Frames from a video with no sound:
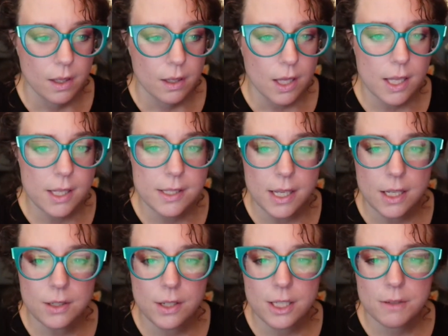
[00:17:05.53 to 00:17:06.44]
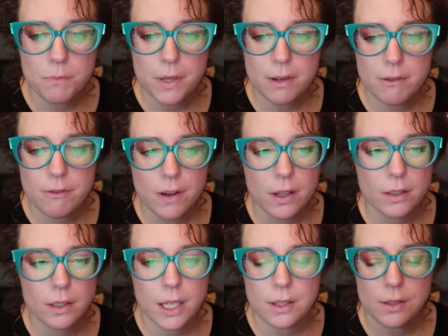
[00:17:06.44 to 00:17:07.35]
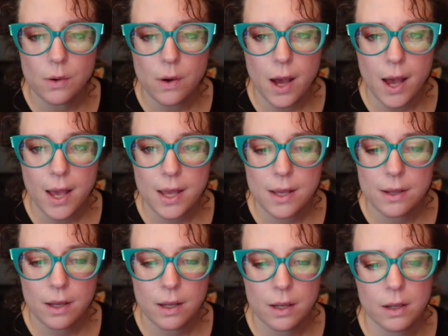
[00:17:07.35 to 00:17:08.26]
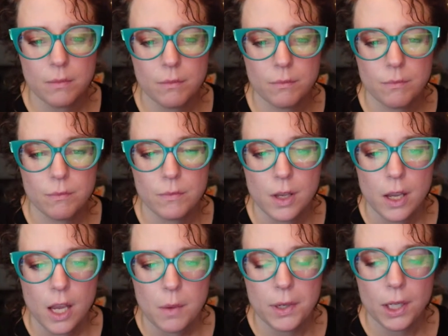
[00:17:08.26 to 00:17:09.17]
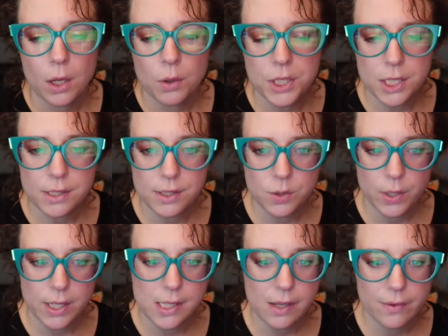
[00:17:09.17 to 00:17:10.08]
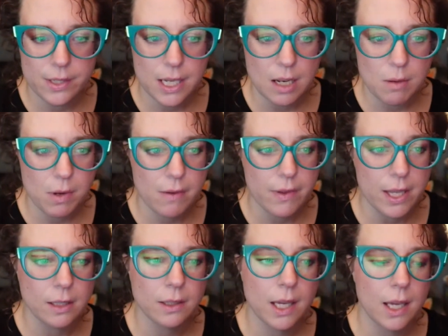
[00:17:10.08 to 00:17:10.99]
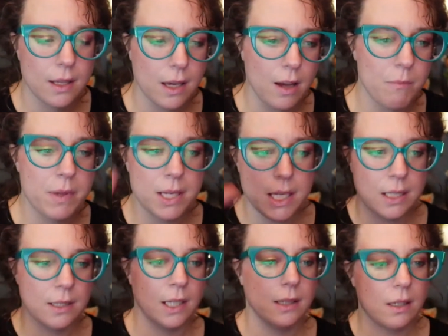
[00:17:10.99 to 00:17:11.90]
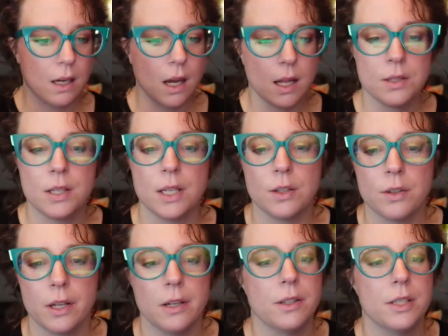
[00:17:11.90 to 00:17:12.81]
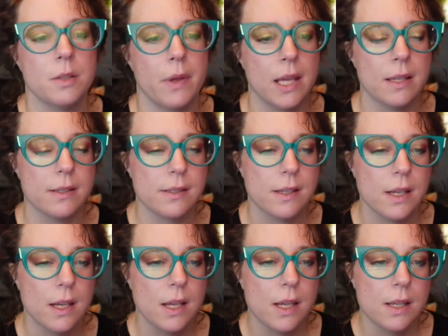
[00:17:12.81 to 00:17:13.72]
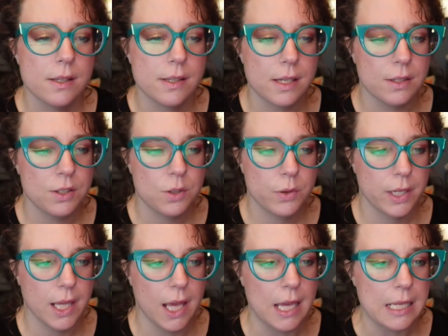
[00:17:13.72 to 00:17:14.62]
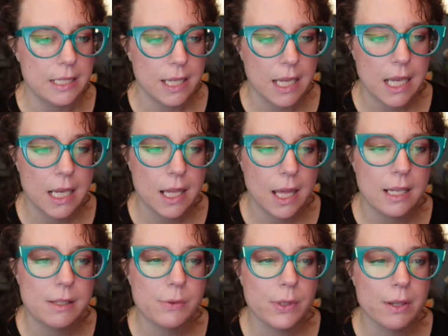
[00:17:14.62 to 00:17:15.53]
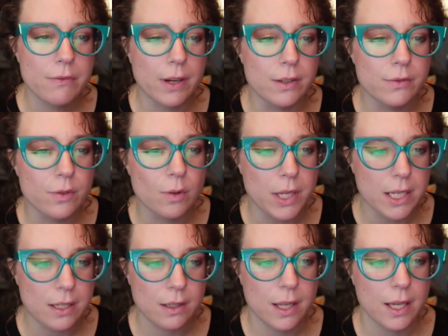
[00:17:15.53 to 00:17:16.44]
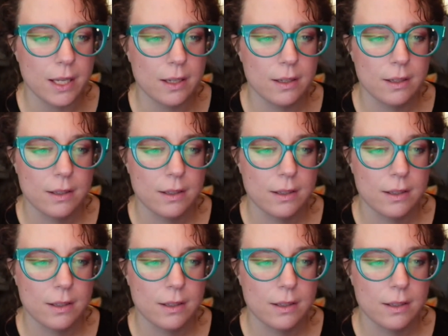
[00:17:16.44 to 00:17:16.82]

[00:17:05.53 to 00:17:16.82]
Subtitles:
It's been fun. Like, so I been coaching since 2017, but I've been in like the content creator space since 2018, and it's really fun for me to like